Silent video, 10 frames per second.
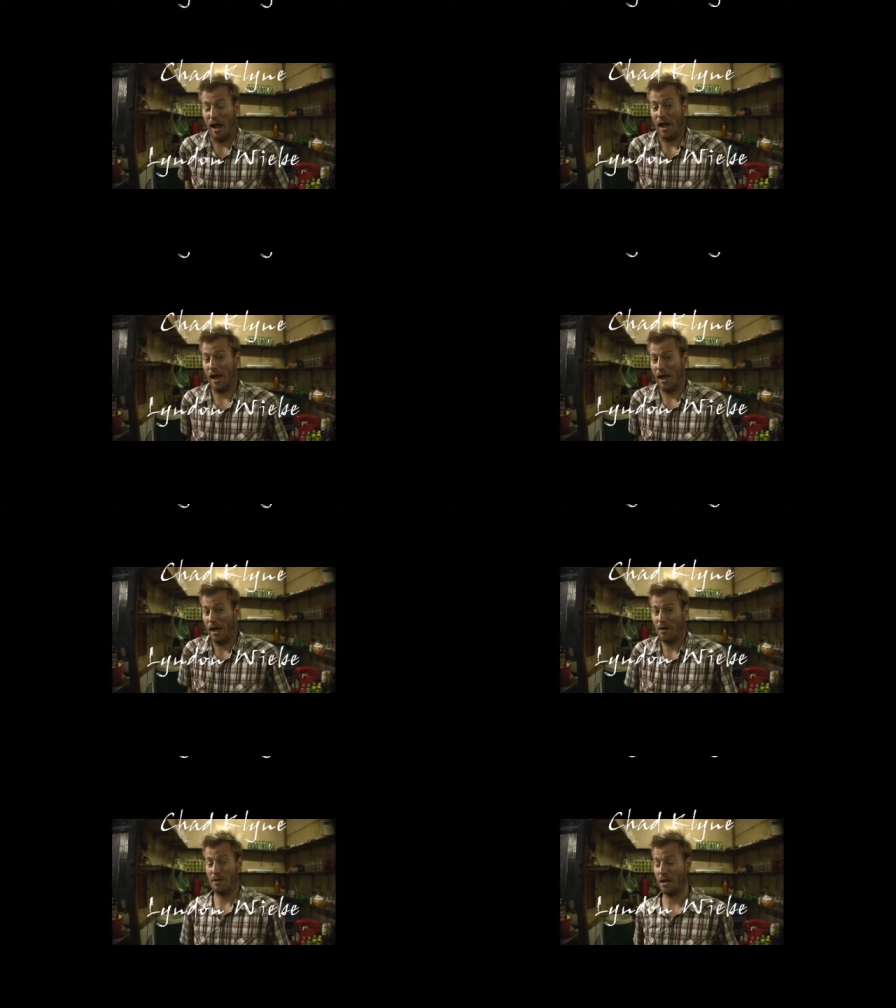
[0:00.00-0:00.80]

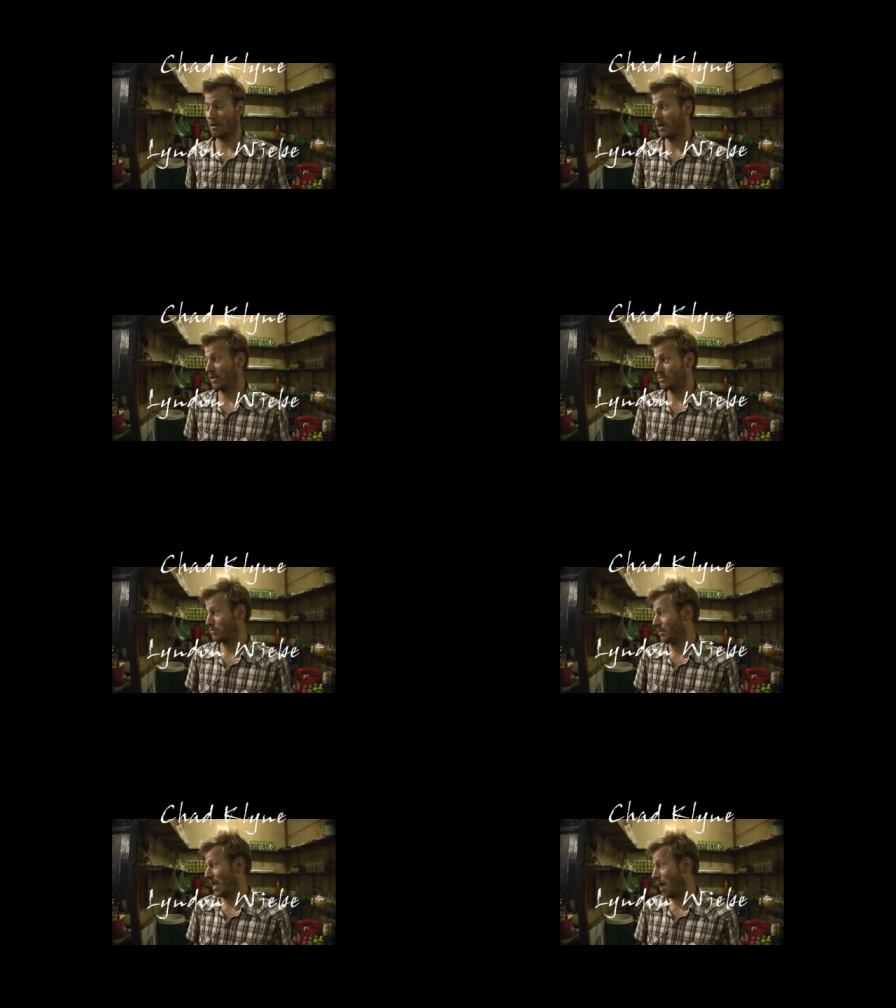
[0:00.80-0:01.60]
uh, yeah, I think he's
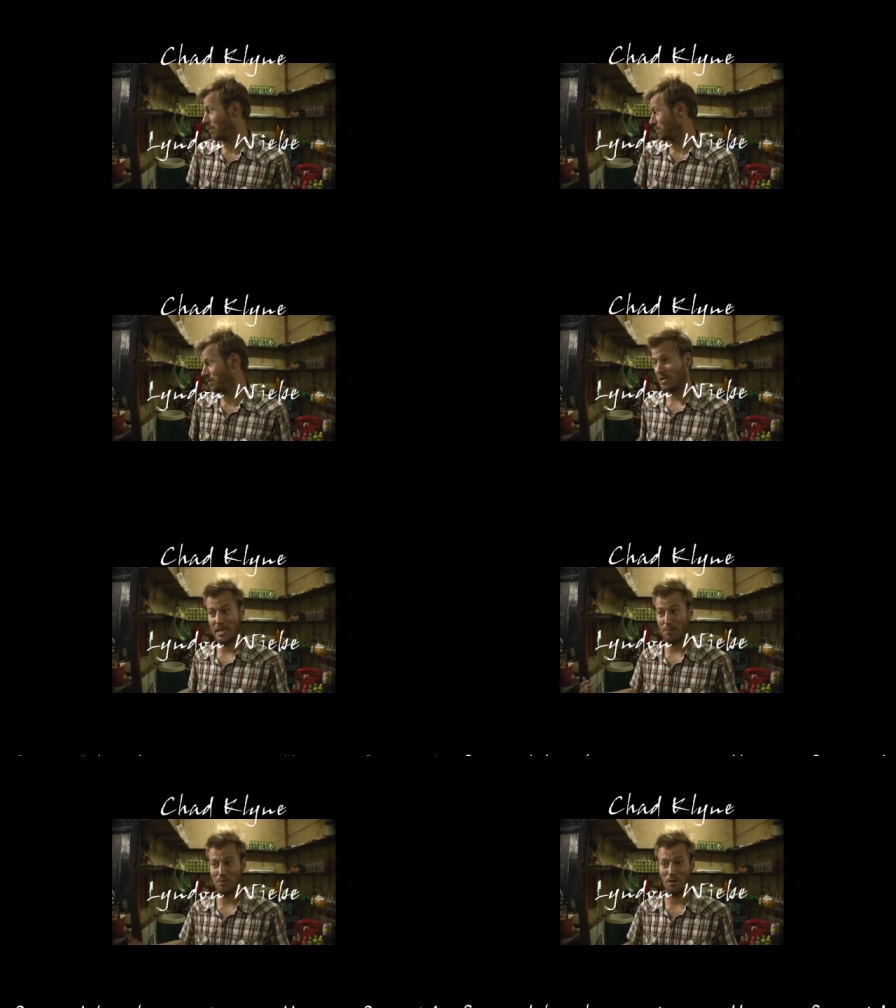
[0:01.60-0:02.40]
really happy with it. He
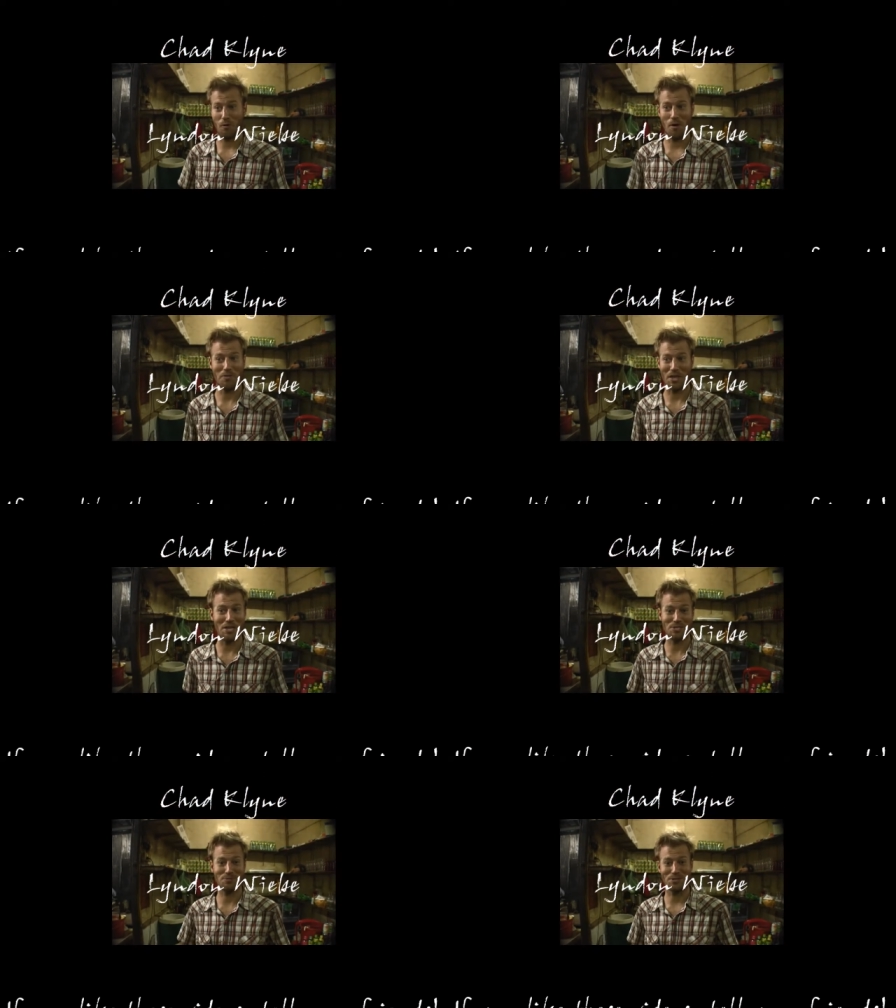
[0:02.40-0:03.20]
kept on going. The
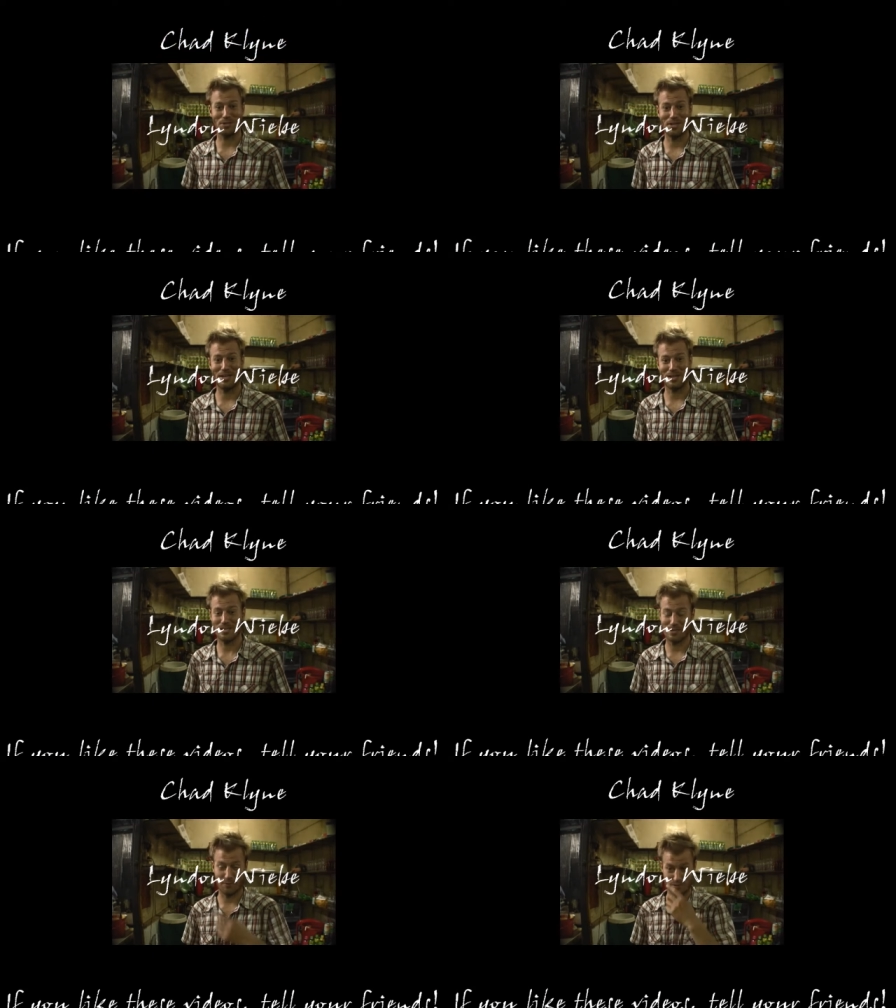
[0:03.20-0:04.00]
kitchen was clean,
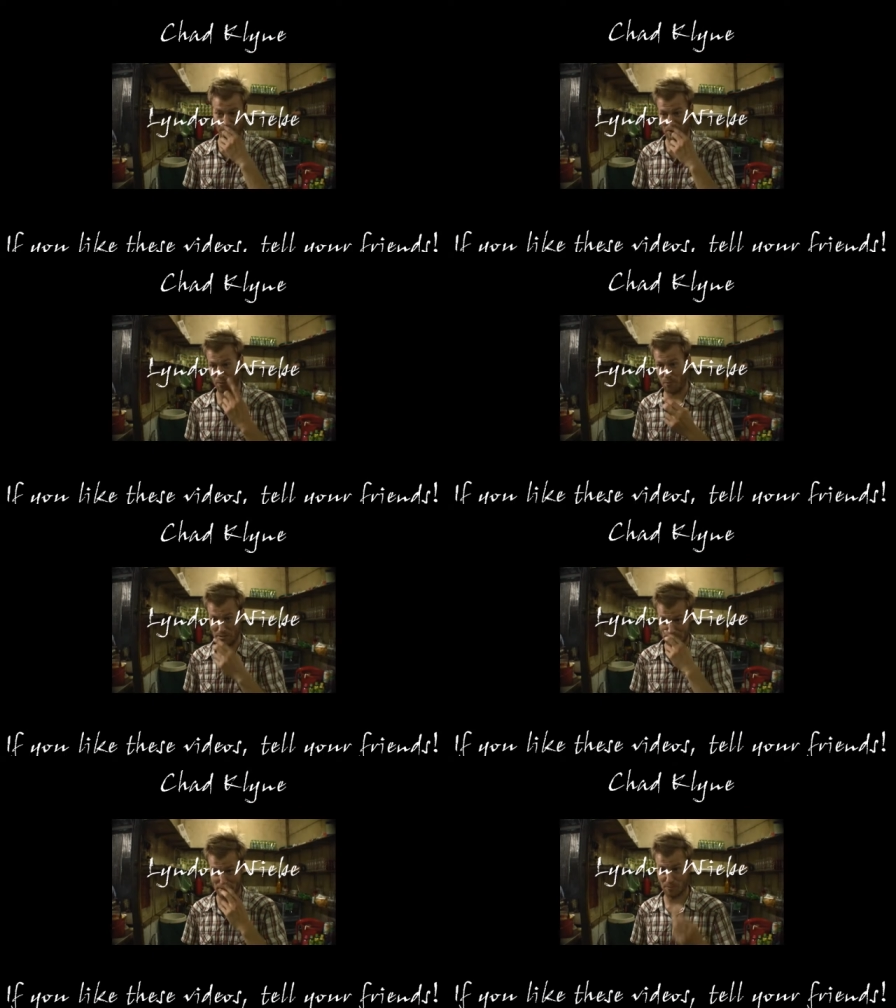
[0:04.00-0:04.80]
except for some
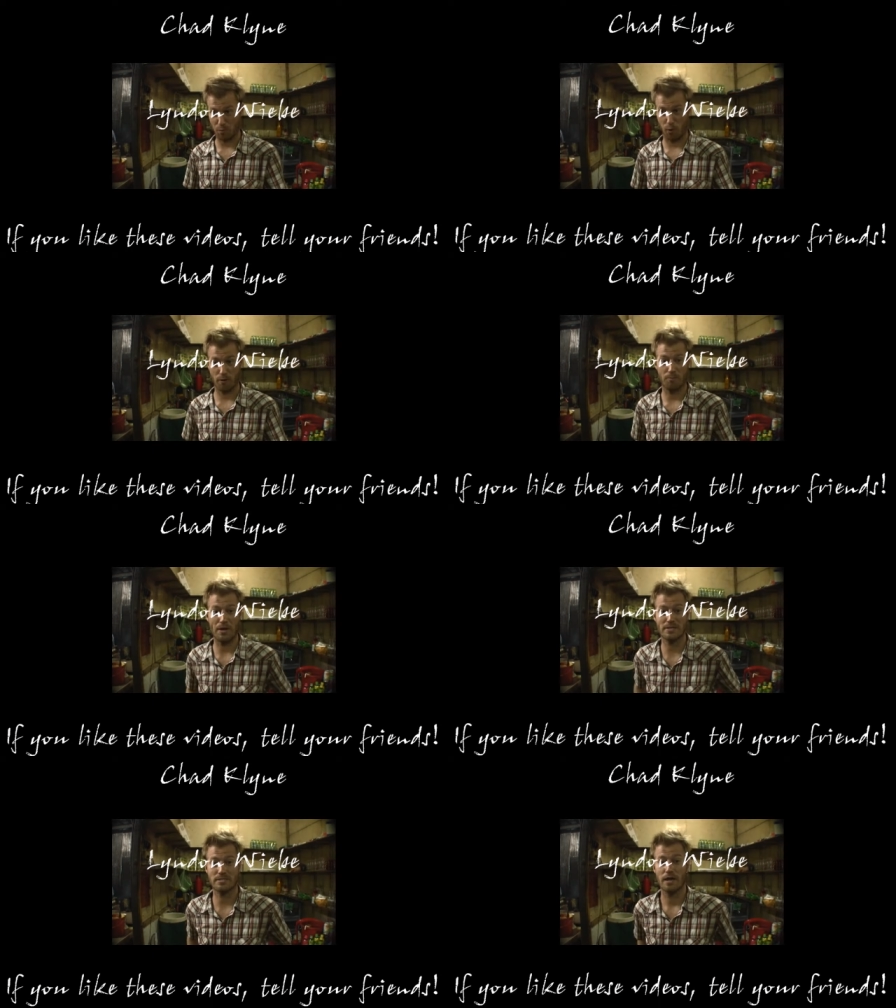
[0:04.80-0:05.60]
fingerprints in the pork
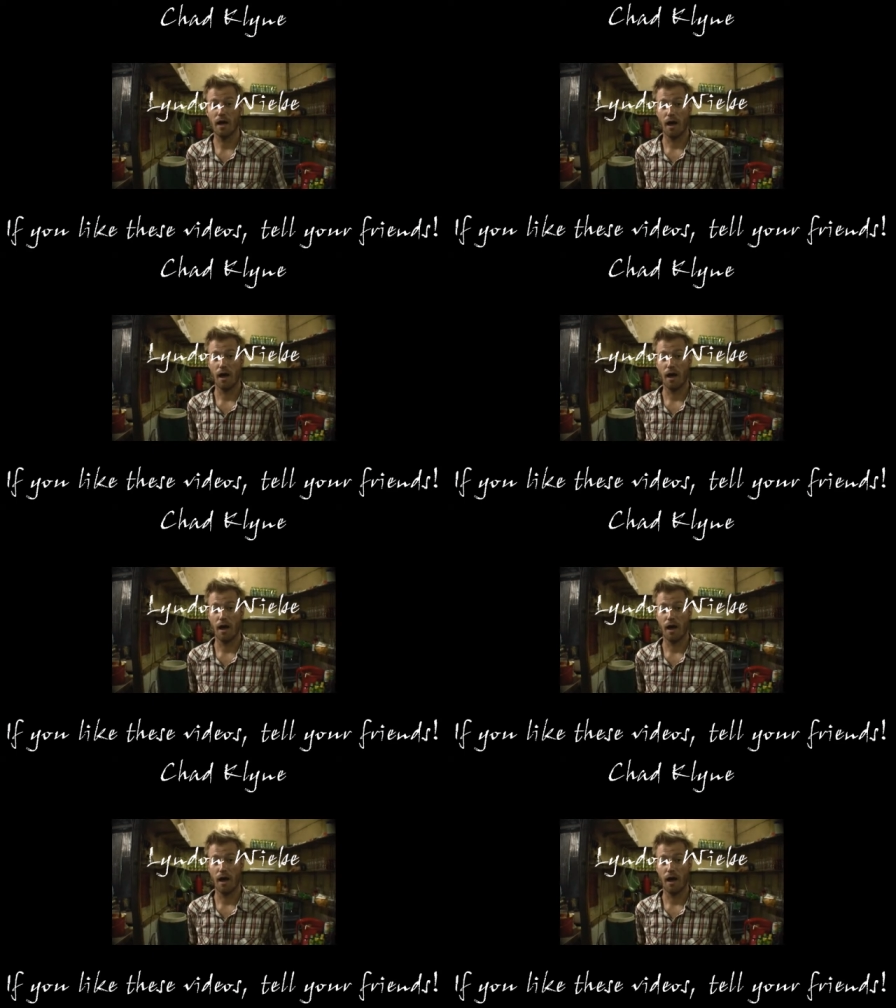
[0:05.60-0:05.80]
mix.